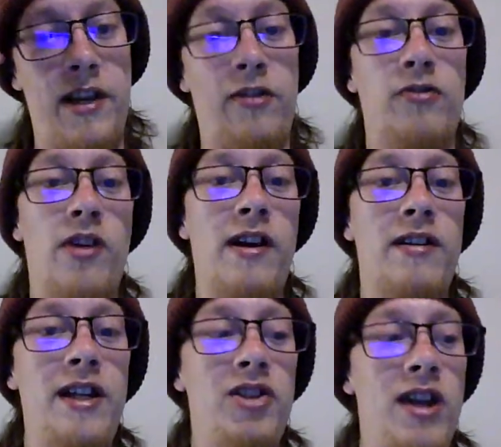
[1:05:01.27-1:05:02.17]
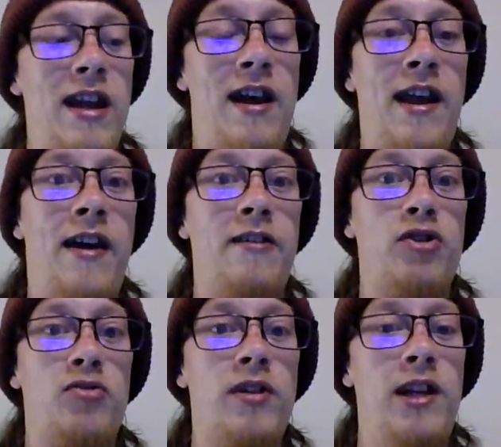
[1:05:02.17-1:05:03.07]
Like they're trying to teach AI how to
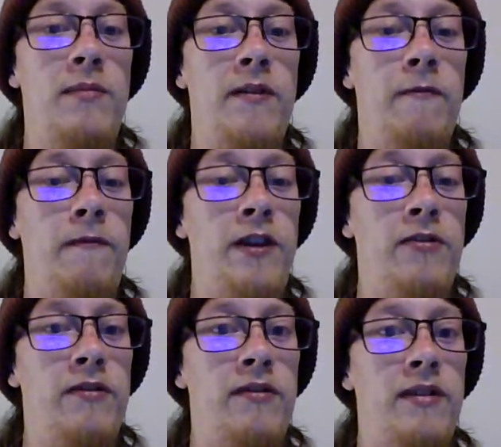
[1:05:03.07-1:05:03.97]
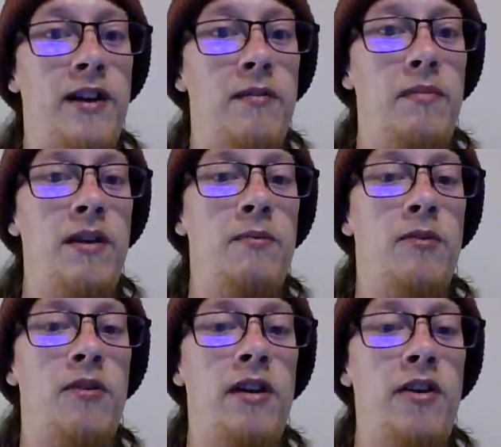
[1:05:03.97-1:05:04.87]
dream and feel and how to be
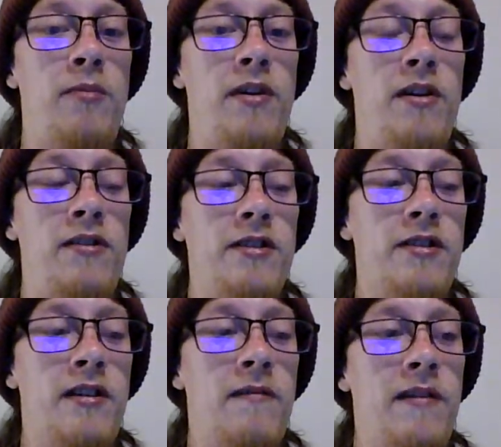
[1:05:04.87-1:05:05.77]
more human and stuff.